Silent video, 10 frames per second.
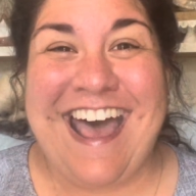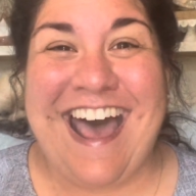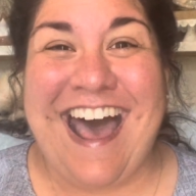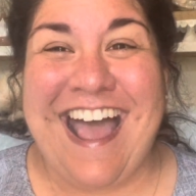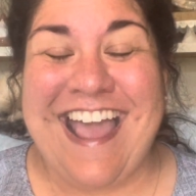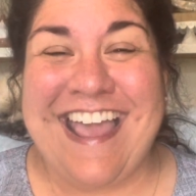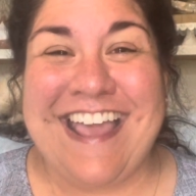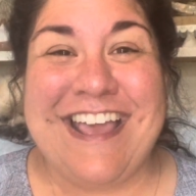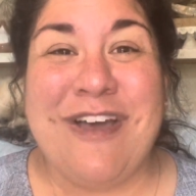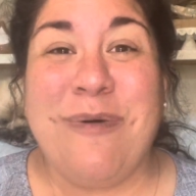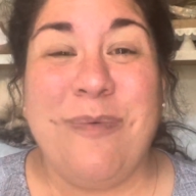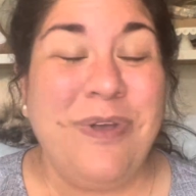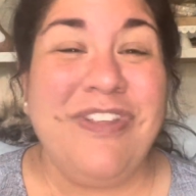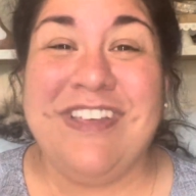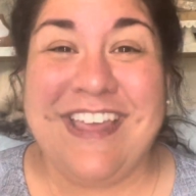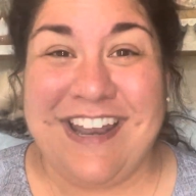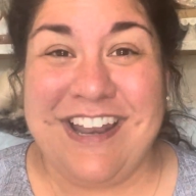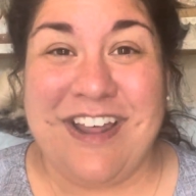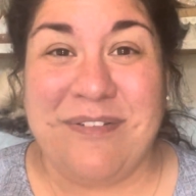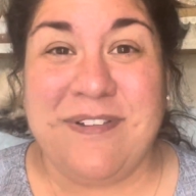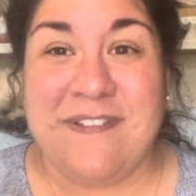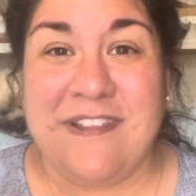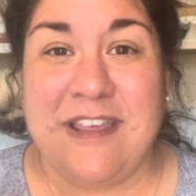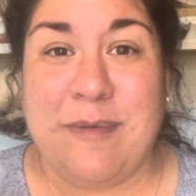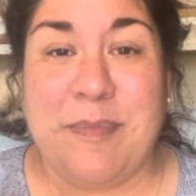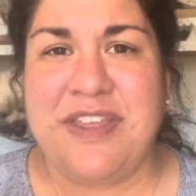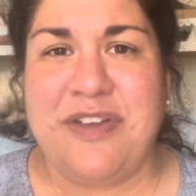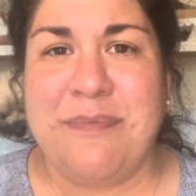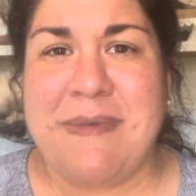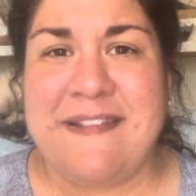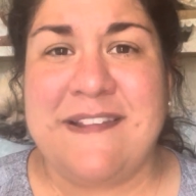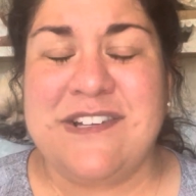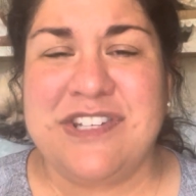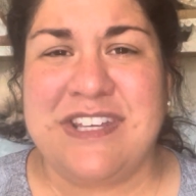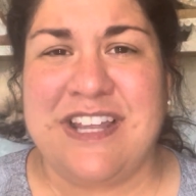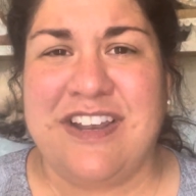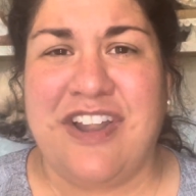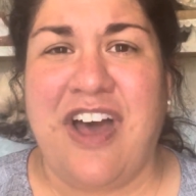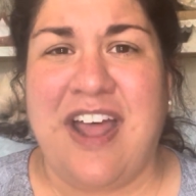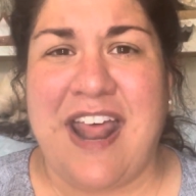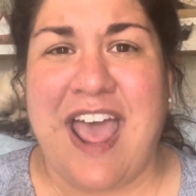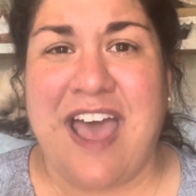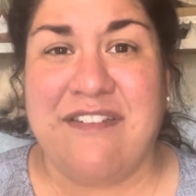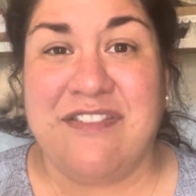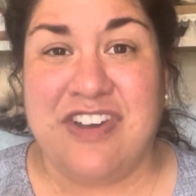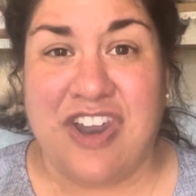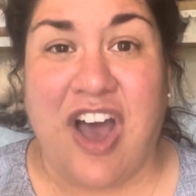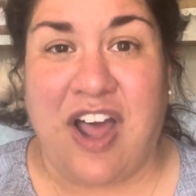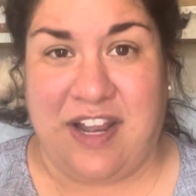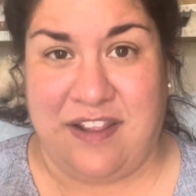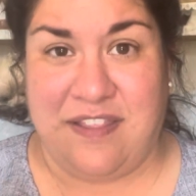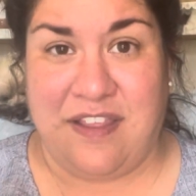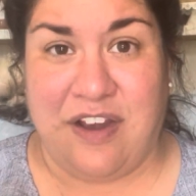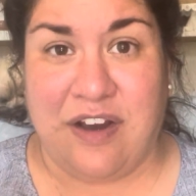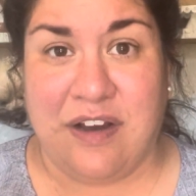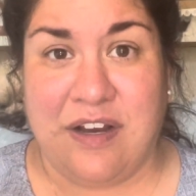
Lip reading: I will get enough sleep. Your message cannot have not in there.